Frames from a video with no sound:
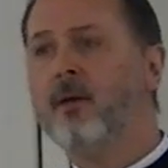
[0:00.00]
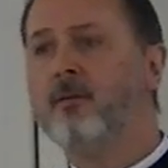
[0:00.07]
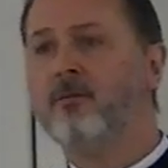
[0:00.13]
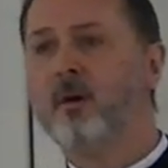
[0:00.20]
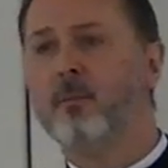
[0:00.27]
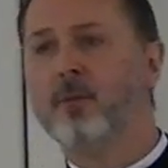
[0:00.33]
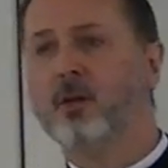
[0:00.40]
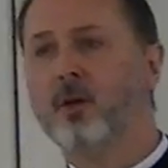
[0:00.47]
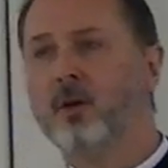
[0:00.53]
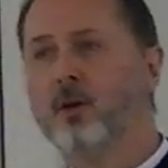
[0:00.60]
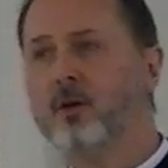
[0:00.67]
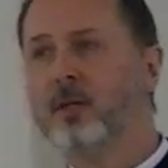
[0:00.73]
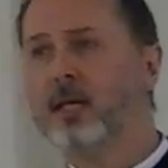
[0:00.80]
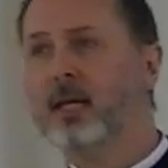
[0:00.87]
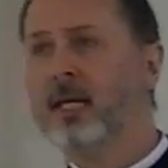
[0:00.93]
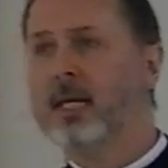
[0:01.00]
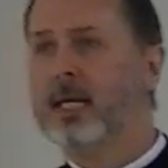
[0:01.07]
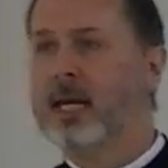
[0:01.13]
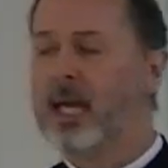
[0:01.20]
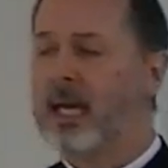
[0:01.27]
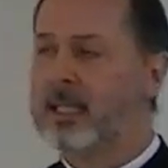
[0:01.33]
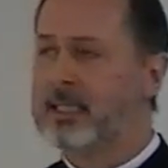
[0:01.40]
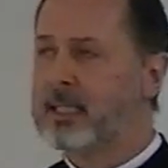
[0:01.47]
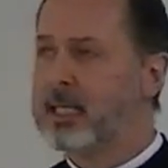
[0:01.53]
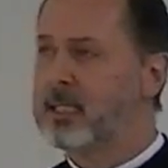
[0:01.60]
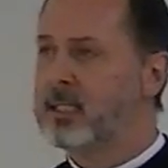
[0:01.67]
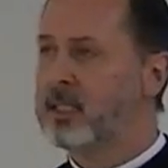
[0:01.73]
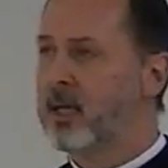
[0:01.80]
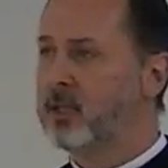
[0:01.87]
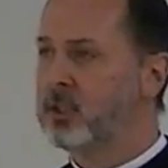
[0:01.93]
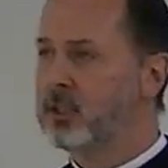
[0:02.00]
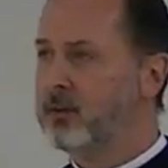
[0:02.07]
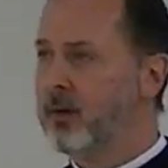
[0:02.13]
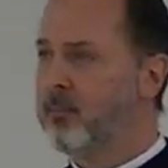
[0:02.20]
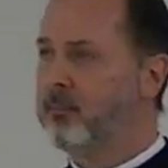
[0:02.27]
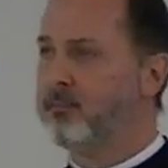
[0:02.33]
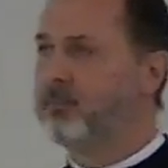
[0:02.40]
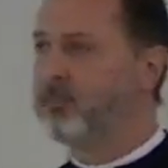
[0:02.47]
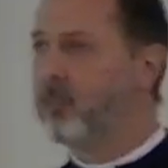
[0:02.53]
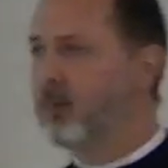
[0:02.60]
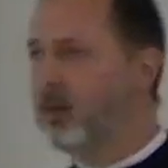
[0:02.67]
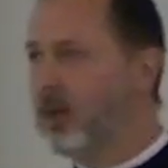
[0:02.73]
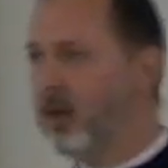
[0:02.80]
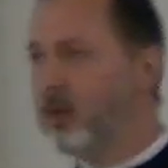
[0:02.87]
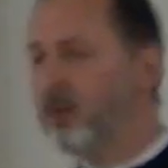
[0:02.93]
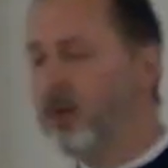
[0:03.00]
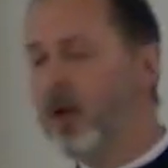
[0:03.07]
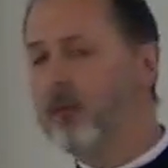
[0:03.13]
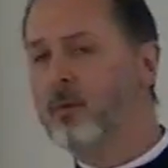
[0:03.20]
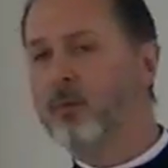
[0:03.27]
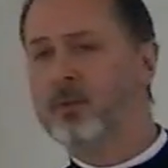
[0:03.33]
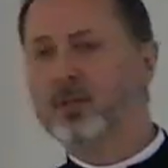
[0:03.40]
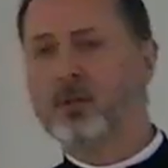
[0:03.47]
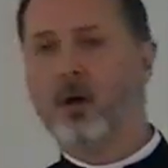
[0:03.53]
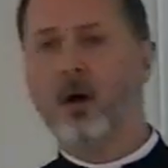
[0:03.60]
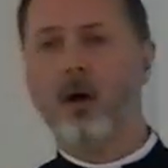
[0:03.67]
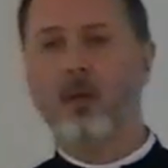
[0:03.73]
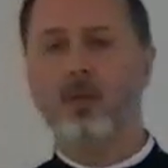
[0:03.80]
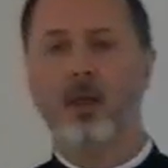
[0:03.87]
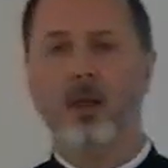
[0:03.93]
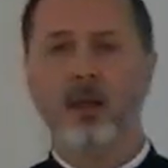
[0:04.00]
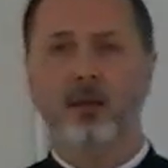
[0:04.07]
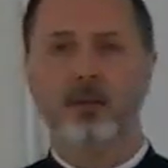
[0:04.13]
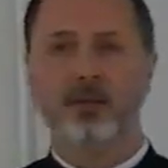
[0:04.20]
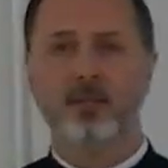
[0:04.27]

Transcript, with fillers: from the early 18th century. You had what was called the